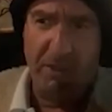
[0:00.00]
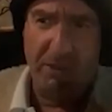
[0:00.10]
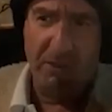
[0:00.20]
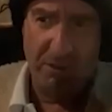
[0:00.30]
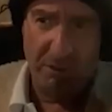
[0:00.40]

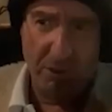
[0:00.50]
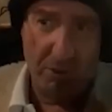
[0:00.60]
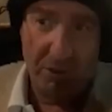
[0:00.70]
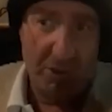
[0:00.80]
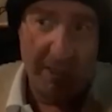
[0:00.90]

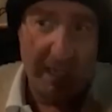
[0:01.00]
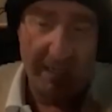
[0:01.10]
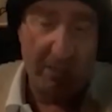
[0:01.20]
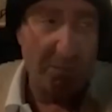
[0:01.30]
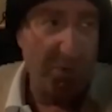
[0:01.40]
York City, I
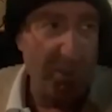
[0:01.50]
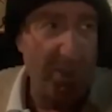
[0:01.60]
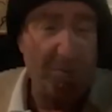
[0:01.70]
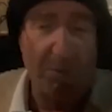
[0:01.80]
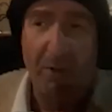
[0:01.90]
guess the
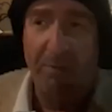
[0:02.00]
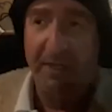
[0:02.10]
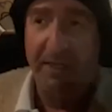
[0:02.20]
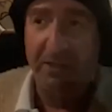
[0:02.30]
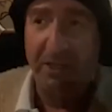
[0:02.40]
police department,
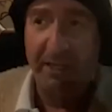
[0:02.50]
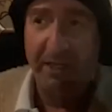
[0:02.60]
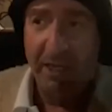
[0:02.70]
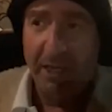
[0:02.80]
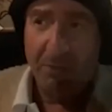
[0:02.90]
and he said,
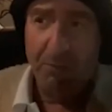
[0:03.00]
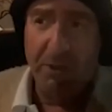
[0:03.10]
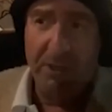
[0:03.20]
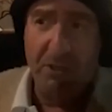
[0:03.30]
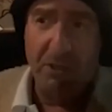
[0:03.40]

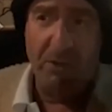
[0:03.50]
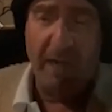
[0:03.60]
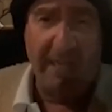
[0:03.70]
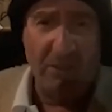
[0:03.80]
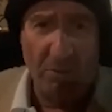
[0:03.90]
please don't
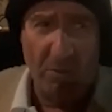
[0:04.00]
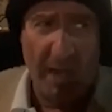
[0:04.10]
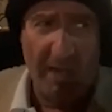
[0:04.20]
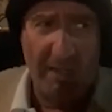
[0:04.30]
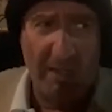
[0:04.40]
hassle
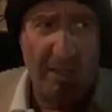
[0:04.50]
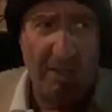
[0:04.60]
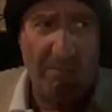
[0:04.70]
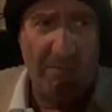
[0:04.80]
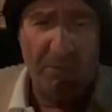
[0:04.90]
my
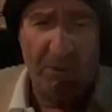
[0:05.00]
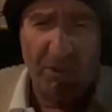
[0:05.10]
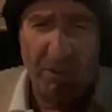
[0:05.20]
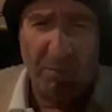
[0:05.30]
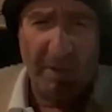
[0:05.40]

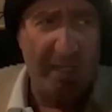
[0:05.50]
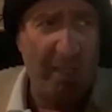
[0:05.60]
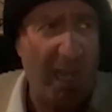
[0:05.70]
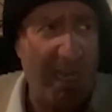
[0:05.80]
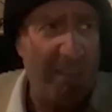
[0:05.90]
my
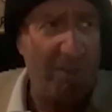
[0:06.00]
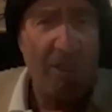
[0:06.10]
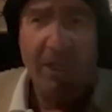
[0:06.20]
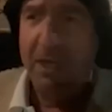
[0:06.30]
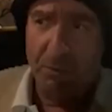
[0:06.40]
client,
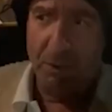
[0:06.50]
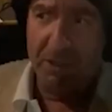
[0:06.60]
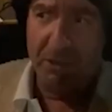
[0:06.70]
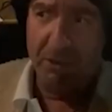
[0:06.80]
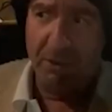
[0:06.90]
what
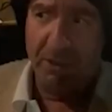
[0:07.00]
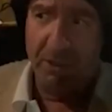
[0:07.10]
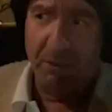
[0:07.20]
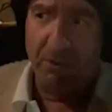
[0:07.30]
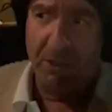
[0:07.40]
he's doing,
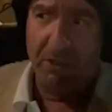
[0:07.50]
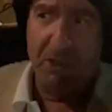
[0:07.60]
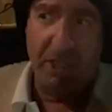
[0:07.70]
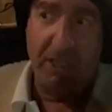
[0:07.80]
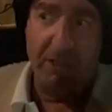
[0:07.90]
you know, the
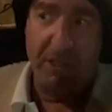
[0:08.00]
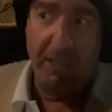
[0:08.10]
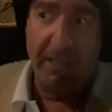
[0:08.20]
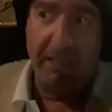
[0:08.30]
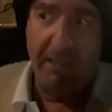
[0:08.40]
city doesn't
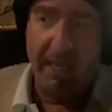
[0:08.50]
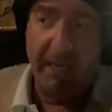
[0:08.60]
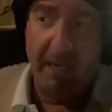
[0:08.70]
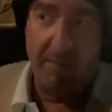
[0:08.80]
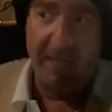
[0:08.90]
need the
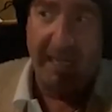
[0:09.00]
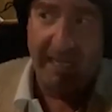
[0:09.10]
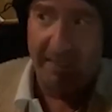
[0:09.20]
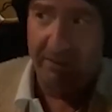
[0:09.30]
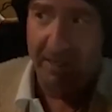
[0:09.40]
economic
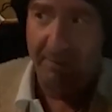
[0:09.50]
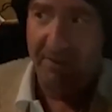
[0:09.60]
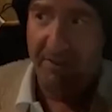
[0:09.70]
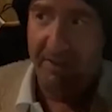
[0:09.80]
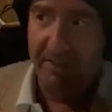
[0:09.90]
hit type of
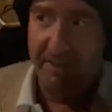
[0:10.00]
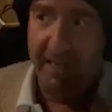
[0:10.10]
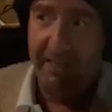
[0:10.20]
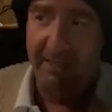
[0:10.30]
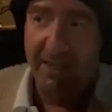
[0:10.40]
thing, he
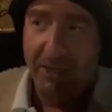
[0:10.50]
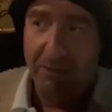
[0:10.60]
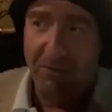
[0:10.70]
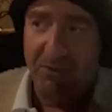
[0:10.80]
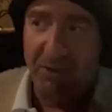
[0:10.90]
said. He
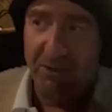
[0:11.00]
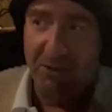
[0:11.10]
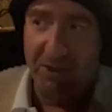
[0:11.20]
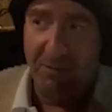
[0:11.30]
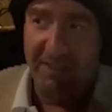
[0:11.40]
referred to
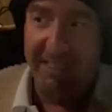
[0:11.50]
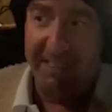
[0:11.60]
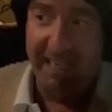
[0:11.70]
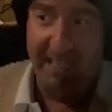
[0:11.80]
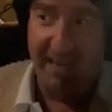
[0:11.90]
someone in
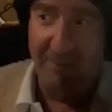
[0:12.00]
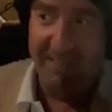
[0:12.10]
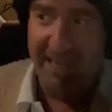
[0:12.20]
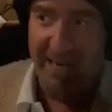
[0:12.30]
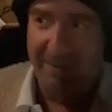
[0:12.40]
these economic
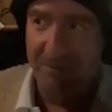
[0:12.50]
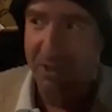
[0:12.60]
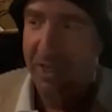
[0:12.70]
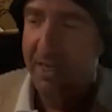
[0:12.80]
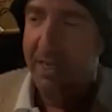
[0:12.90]

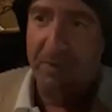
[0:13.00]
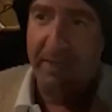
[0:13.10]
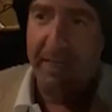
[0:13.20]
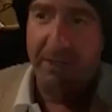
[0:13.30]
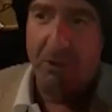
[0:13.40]
times.
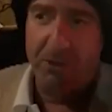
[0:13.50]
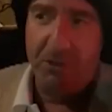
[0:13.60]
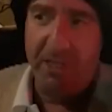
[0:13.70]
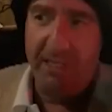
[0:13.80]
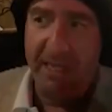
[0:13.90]
And then he also
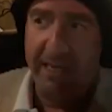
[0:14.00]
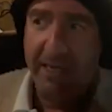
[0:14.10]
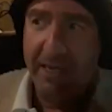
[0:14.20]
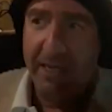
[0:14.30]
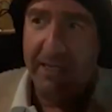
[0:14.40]
said that
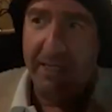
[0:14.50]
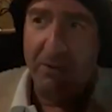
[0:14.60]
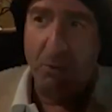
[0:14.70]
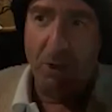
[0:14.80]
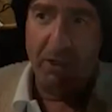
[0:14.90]

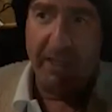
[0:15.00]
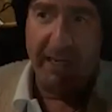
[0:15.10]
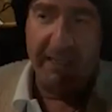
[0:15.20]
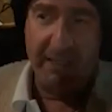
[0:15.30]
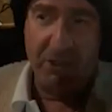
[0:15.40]
the work that
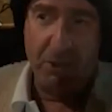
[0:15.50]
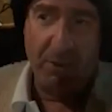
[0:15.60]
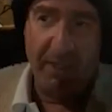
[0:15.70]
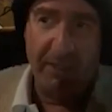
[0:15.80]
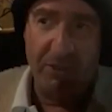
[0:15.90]
Andy's
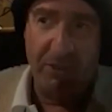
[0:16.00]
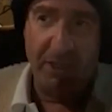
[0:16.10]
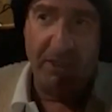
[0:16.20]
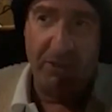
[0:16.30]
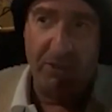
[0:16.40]
doing
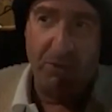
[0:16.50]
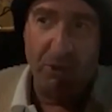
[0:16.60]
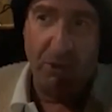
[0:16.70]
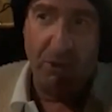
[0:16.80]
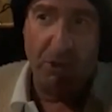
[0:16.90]
is
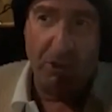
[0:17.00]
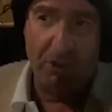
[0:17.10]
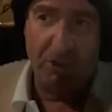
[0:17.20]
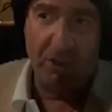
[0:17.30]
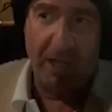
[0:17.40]
the
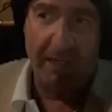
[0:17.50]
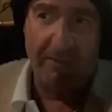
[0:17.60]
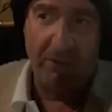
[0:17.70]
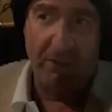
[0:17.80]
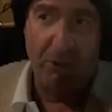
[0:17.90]
girls are not
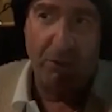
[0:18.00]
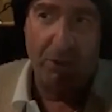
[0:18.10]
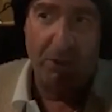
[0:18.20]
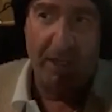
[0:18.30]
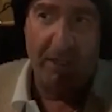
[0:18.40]
even nude,
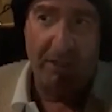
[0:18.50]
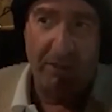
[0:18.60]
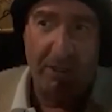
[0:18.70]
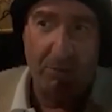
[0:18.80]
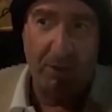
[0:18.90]

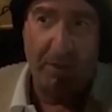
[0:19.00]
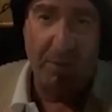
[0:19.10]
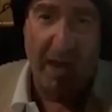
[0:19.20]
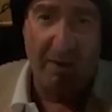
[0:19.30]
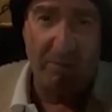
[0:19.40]
they're wearing
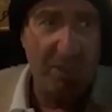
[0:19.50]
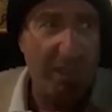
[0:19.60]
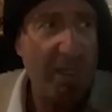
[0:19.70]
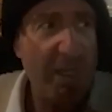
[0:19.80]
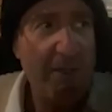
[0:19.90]
bottoms,
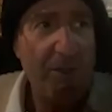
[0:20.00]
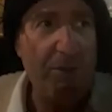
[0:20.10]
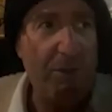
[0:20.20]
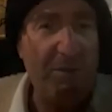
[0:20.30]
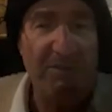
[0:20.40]
and
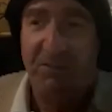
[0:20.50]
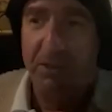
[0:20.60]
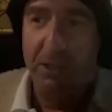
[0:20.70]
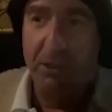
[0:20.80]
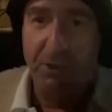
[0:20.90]
you can be
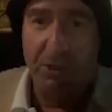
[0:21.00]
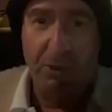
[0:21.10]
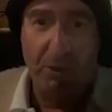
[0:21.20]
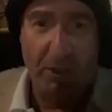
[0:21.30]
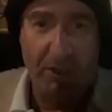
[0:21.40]
fully nude in
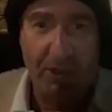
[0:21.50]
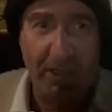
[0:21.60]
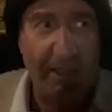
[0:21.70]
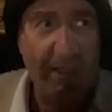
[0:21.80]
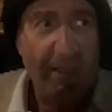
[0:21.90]
New York
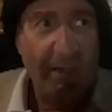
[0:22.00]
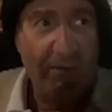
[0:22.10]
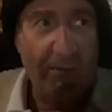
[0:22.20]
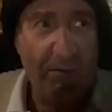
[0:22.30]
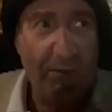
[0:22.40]
City
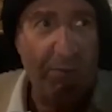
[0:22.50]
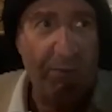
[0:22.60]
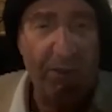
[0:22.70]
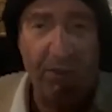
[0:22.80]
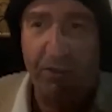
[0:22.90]
for
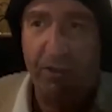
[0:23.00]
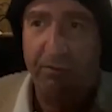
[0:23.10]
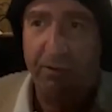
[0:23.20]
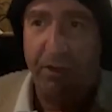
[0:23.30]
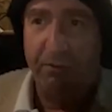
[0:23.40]
purposes
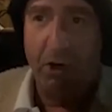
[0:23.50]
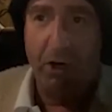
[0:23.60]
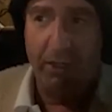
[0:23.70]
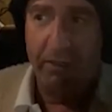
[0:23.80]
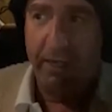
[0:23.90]
of
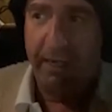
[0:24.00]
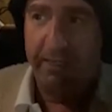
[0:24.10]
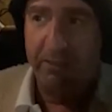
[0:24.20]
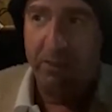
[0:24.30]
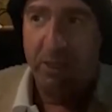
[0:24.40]
art.
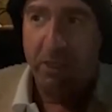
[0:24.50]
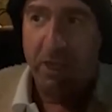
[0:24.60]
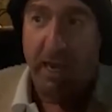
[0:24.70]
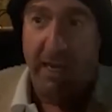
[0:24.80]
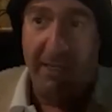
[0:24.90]
And
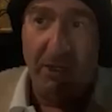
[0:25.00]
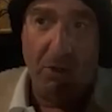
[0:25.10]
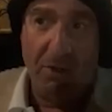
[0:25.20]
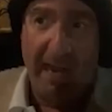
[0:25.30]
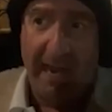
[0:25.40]
I didn't
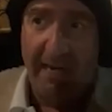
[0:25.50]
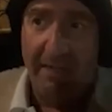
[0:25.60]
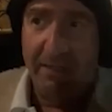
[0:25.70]
know that.